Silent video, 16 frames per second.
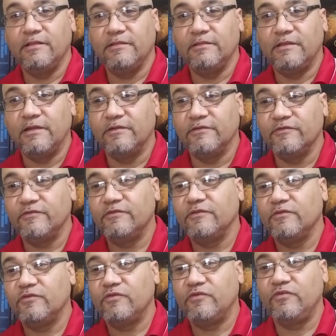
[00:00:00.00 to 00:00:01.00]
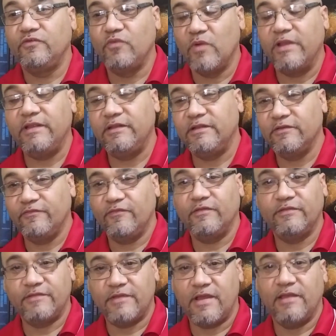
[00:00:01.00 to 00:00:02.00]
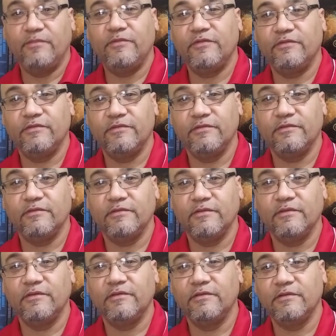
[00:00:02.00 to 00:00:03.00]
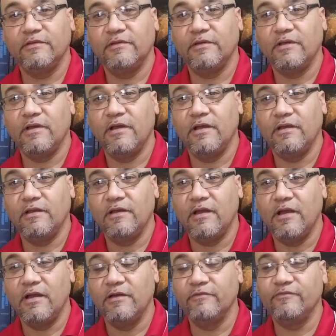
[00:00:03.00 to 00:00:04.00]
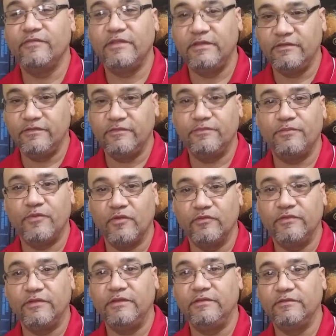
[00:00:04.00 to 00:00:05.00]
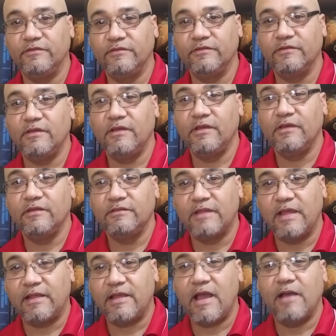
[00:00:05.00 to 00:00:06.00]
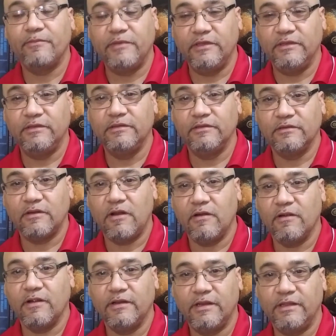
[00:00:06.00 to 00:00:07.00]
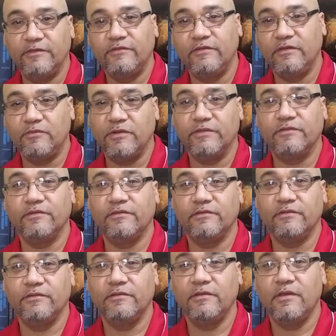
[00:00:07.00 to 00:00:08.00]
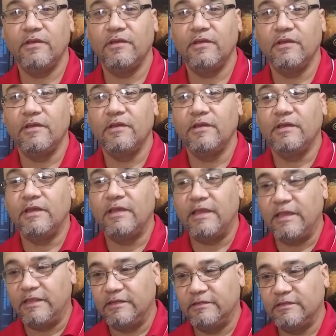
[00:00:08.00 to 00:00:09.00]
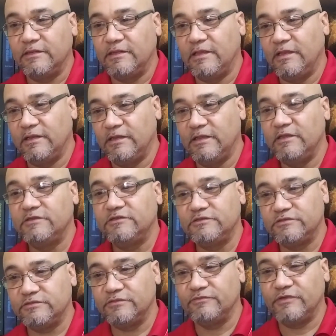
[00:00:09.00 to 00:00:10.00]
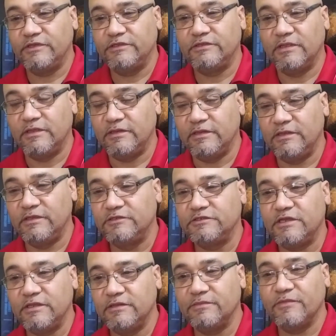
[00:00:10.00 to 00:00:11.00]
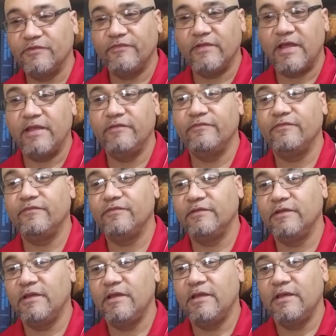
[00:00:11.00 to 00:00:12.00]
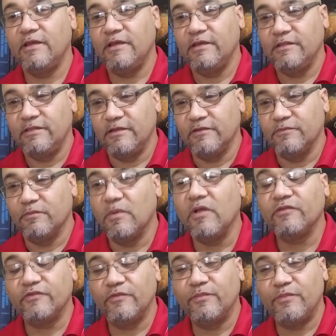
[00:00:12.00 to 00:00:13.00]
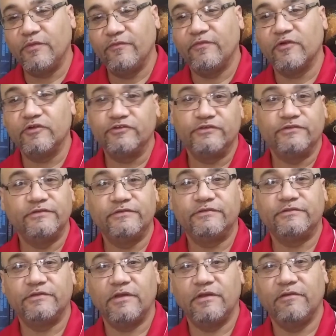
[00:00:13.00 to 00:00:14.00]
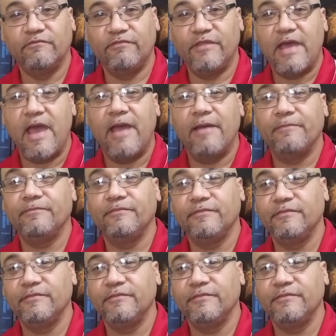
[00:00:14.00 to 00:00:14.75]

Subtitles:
There's 20 different types of these proteins that copy RNA sequences. In each kingdom of life, there are multiple versions of that